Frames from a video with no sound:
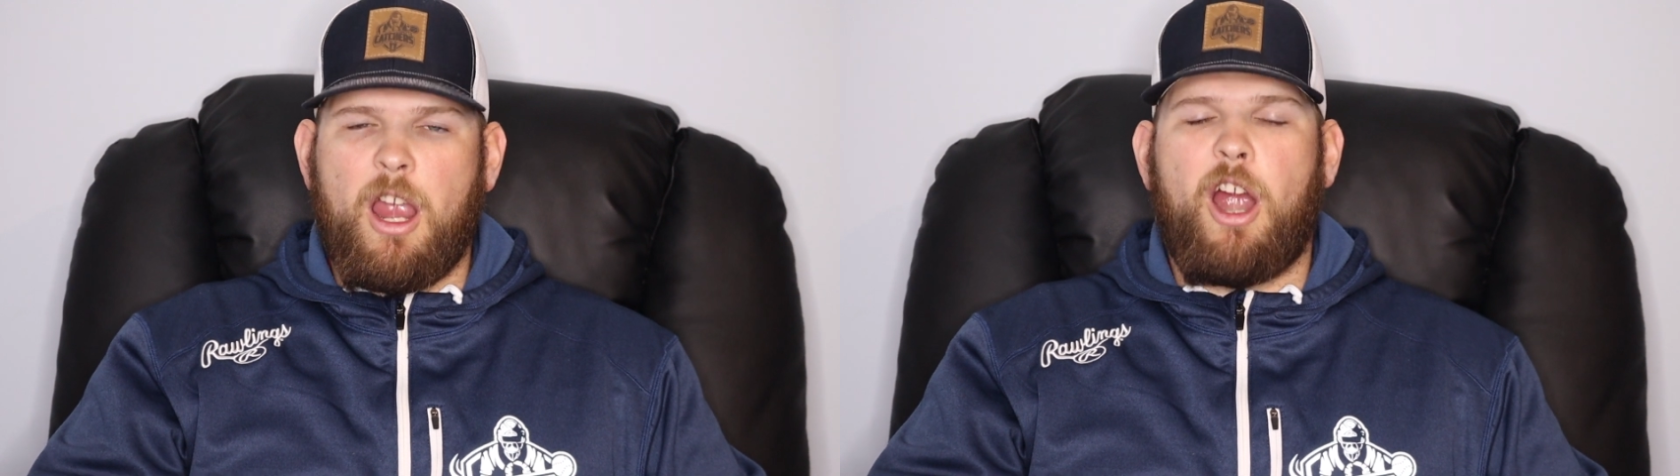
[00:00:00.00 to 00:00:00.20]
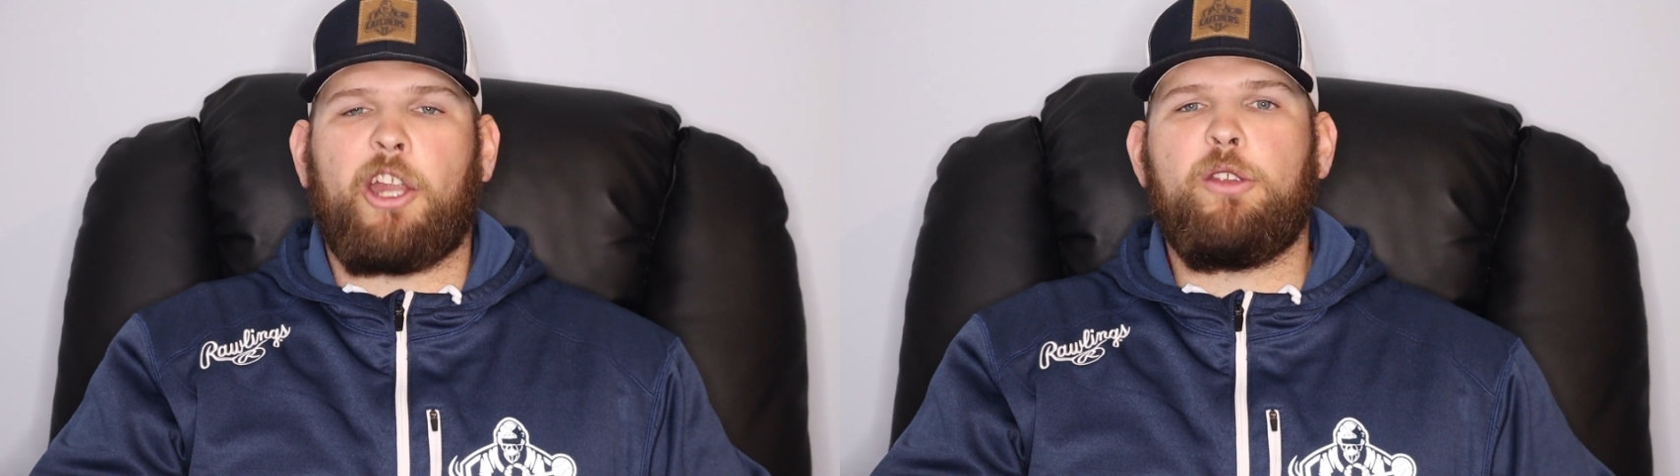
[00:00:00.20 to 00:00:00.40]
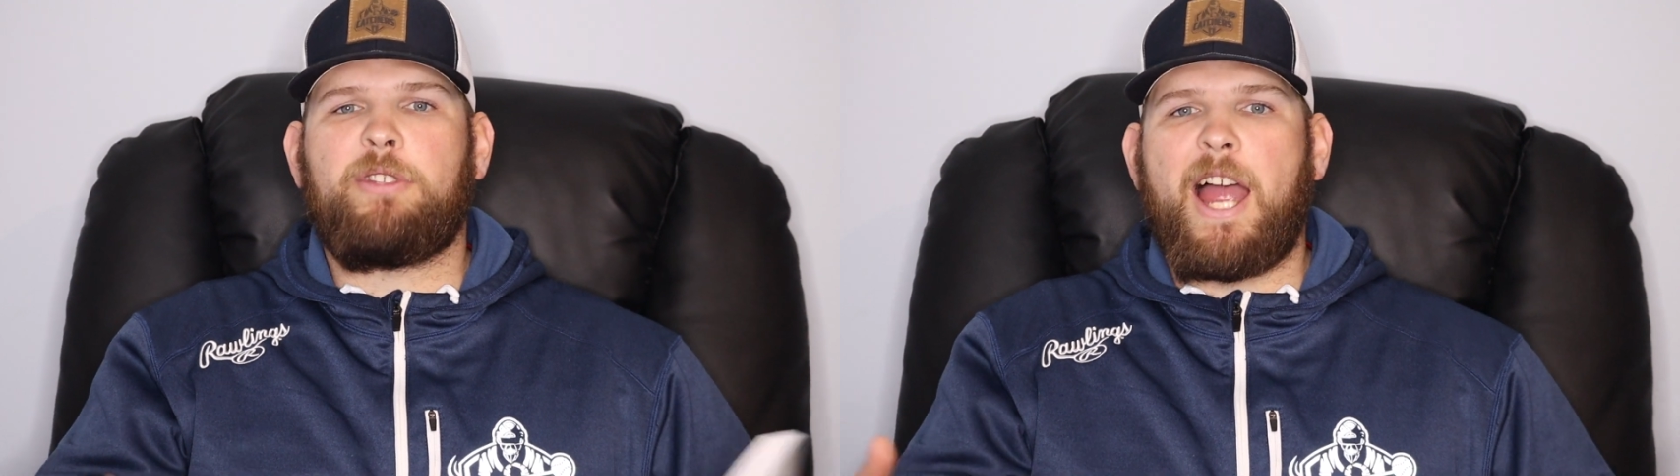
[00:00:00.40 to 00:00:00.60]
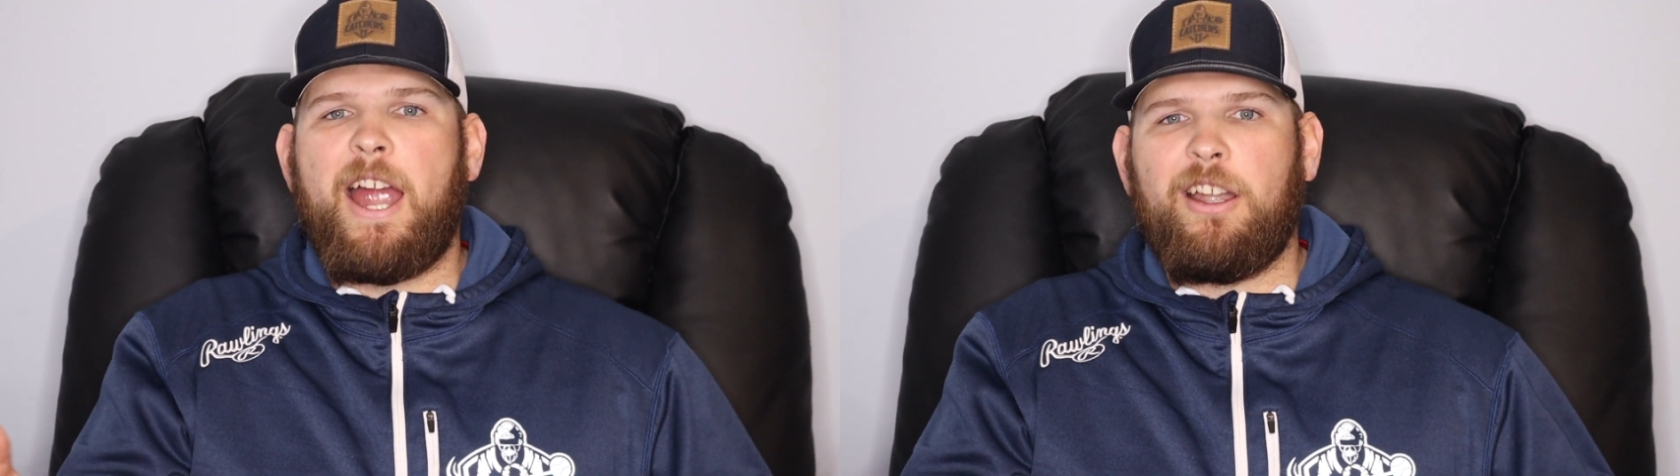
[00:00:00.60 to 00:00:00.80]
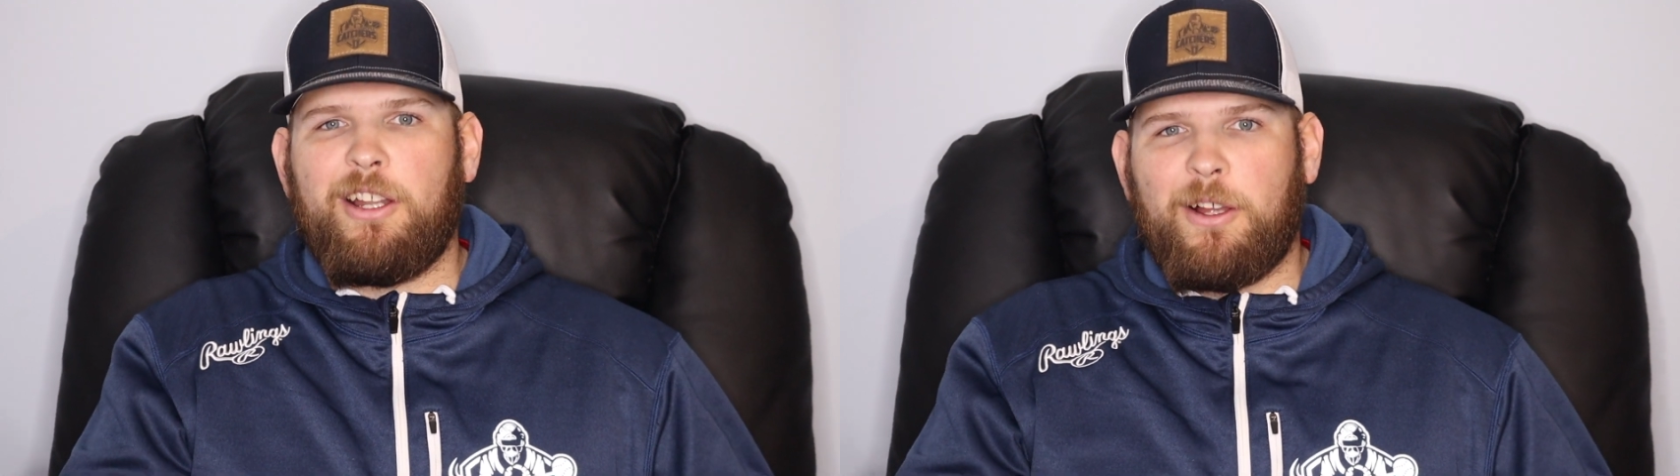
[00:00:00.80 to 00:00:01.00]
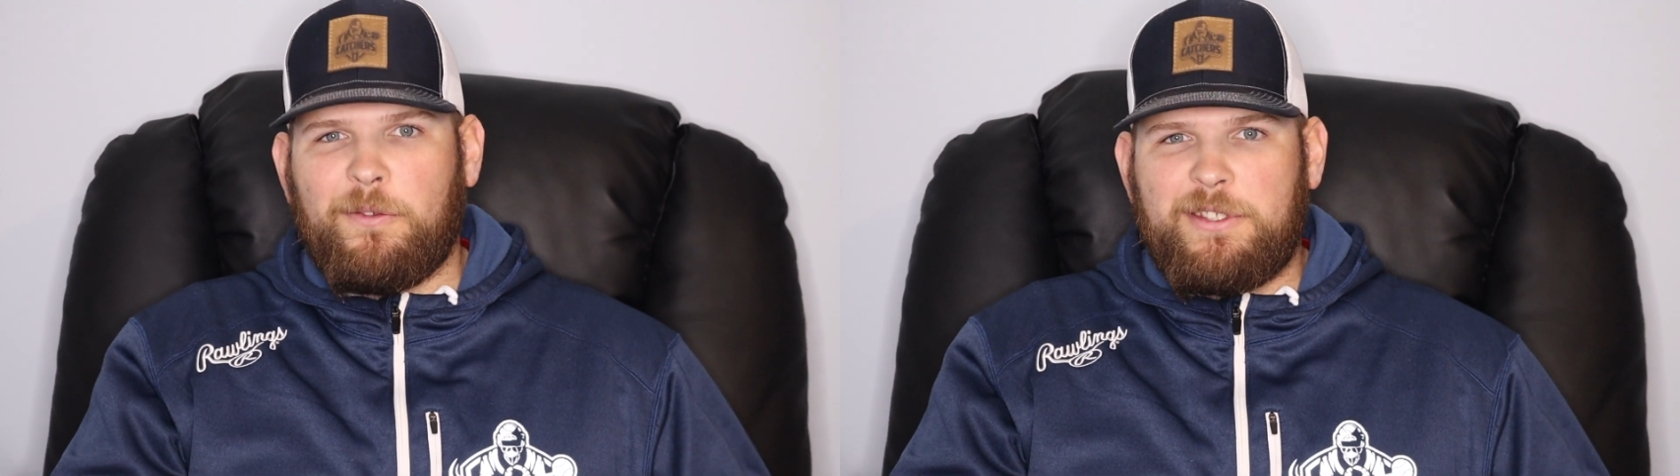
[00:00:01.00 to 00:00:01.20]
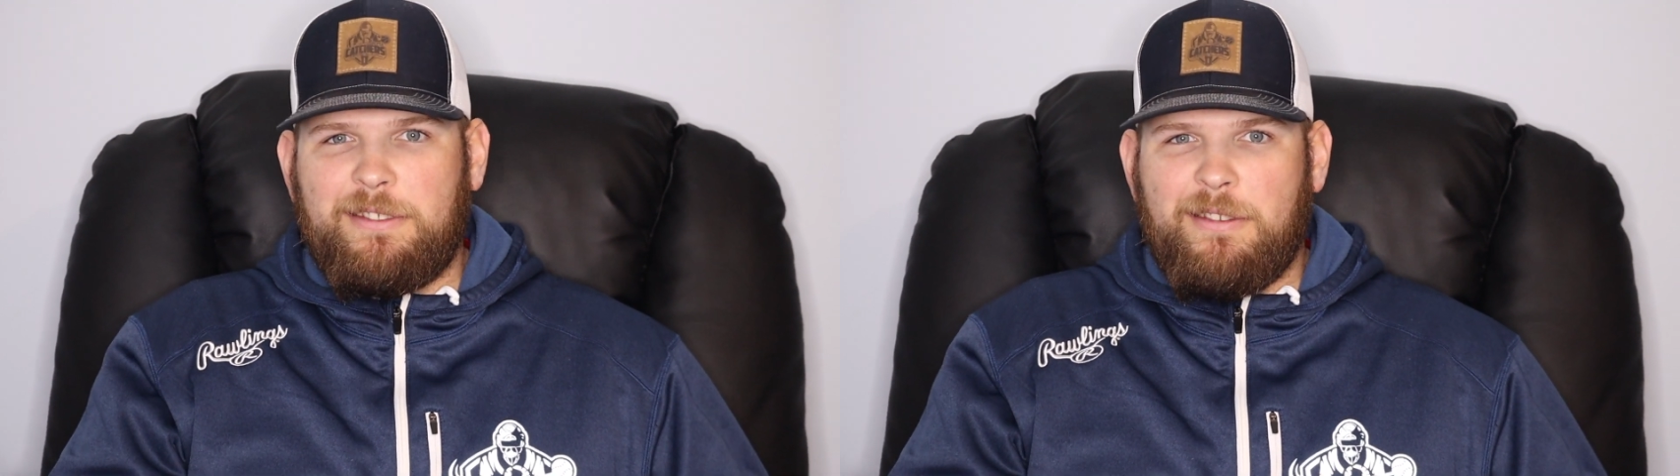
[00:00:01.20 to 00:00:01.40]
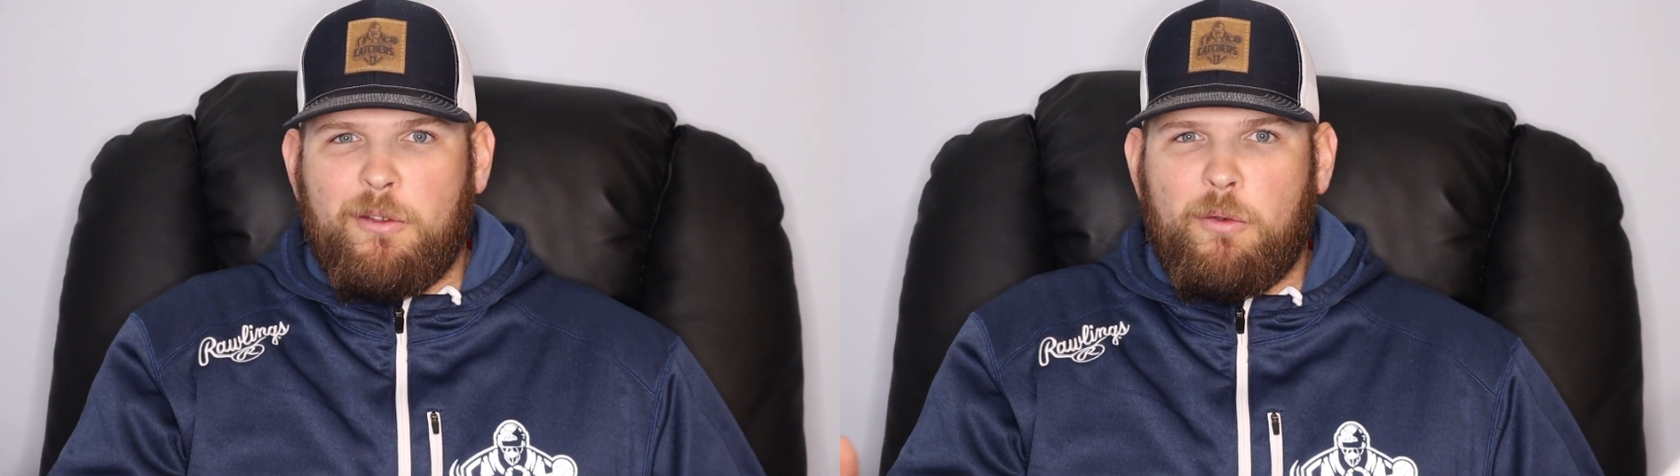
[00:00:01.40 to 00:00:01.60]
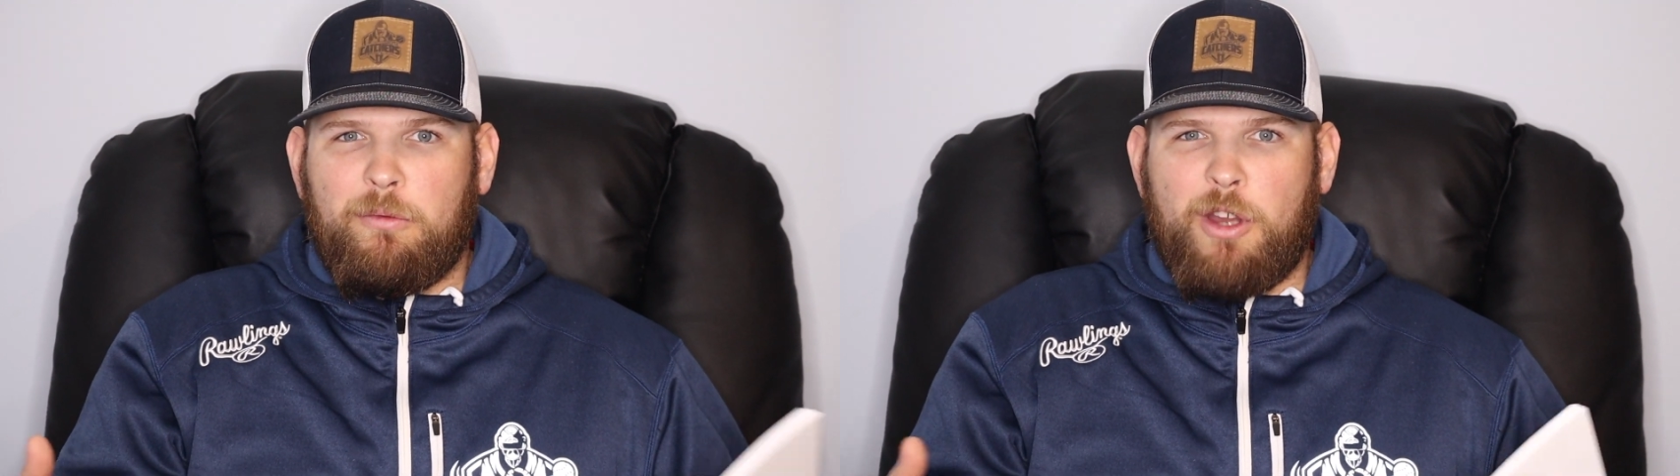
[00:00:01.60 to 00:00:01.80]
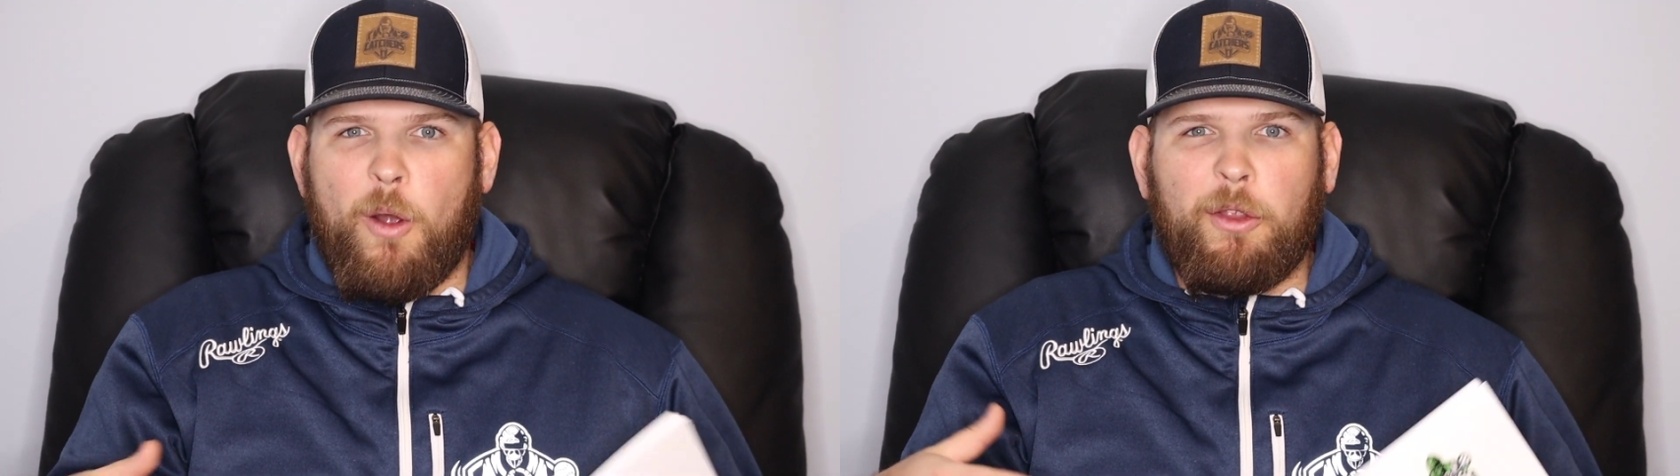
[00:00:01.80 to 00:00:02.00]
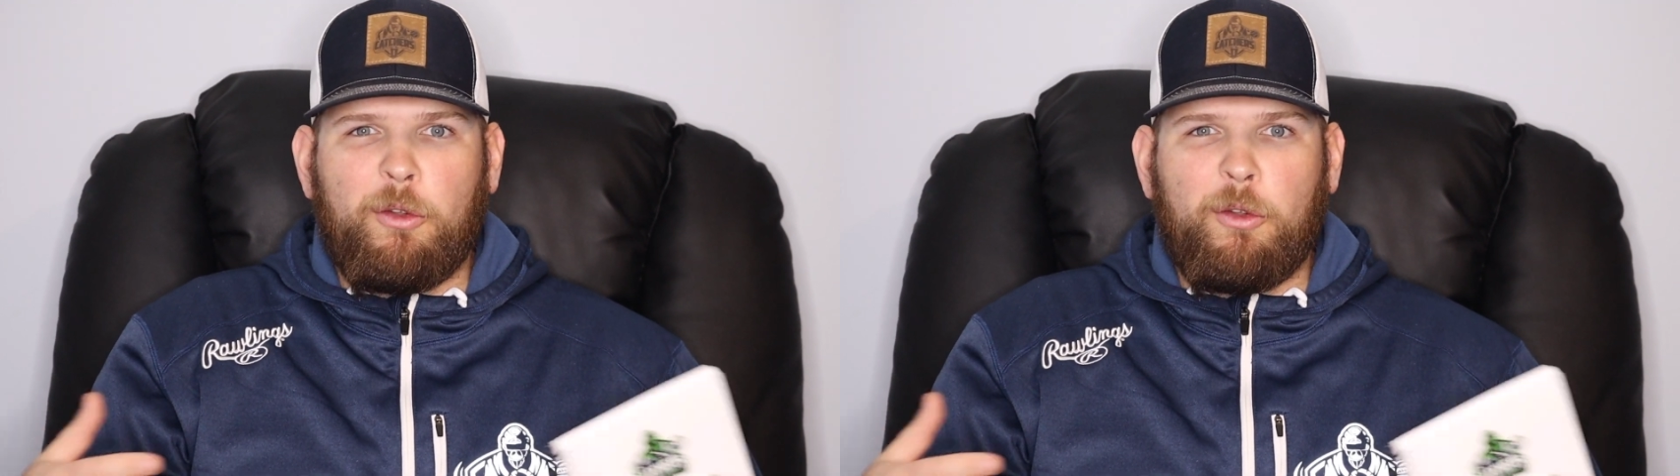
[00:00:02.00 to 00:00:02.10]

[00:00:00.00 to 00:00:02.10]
Are you tired of going